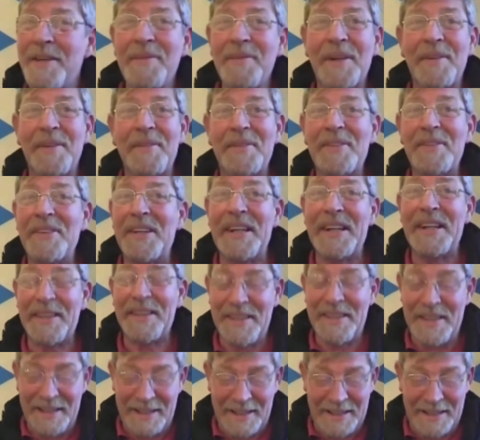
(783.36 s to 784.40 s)
some of them out there
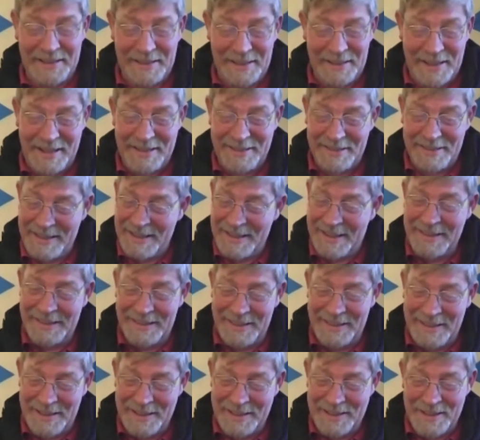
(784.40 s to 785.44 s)
take
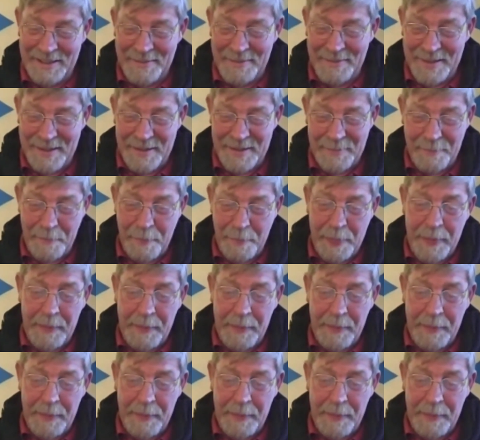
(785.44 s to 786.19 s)
it to extremes.